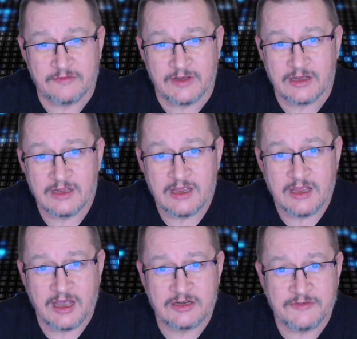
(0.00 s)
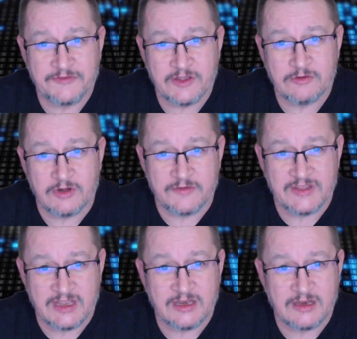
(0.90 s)
cover and a few
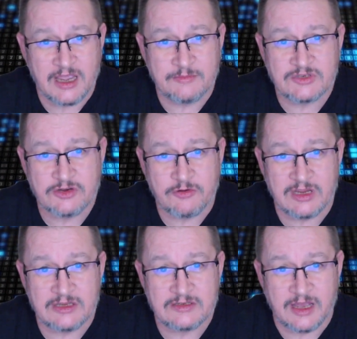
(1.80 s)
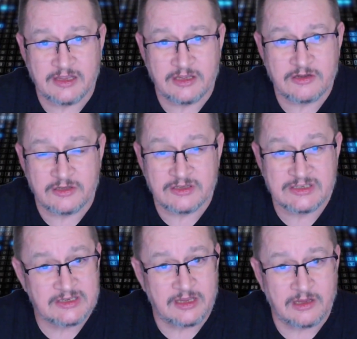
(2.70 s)
of the in-game screens that you
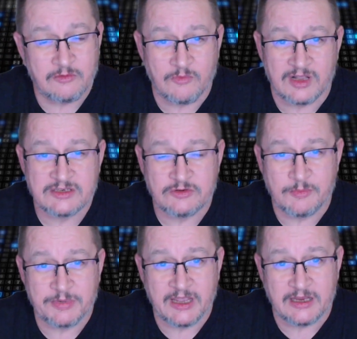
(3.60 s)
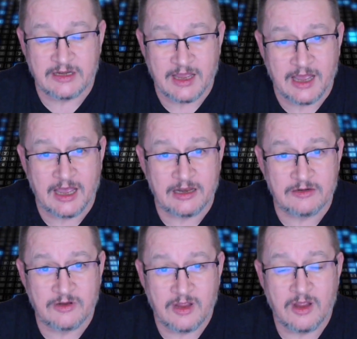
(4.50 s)
could see whilst you were playing.
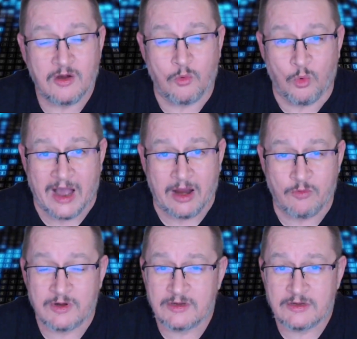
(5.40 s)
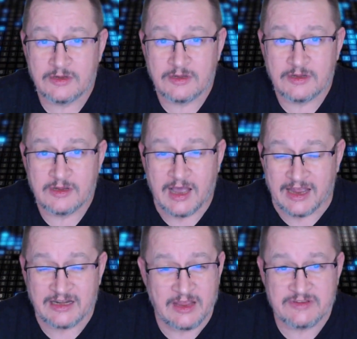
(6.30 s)
And wow,
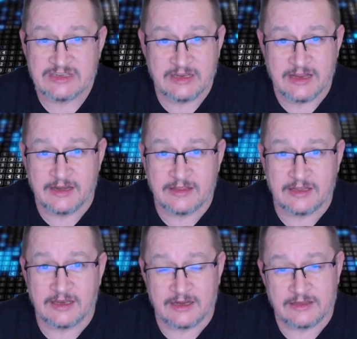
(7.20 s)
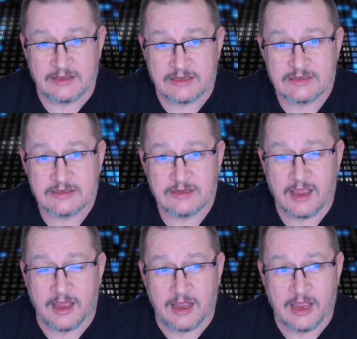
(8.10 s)
I'd never seen anything like this
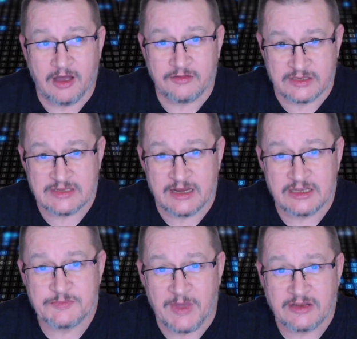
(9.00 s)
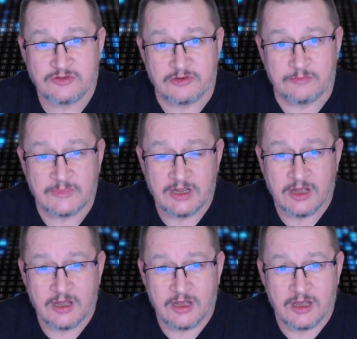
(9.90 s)
on the ZX Spectrum.
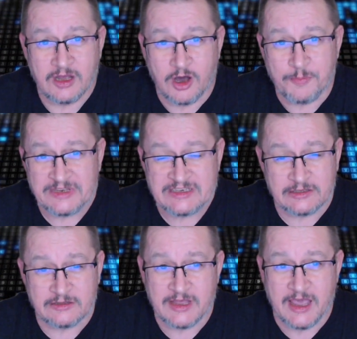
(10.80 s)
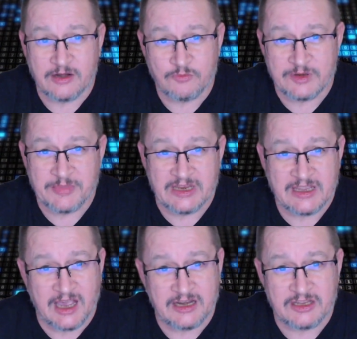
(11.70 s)
Up until then, we'd
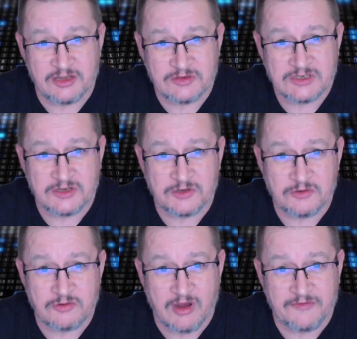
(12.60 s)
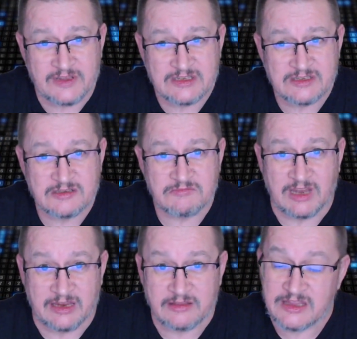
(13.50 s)
been kind of used to graphics
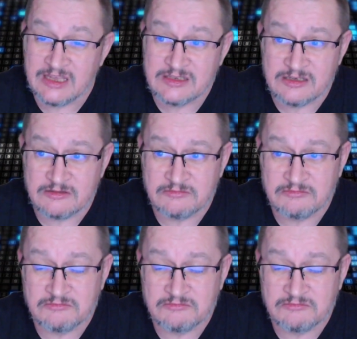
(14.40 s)
like this.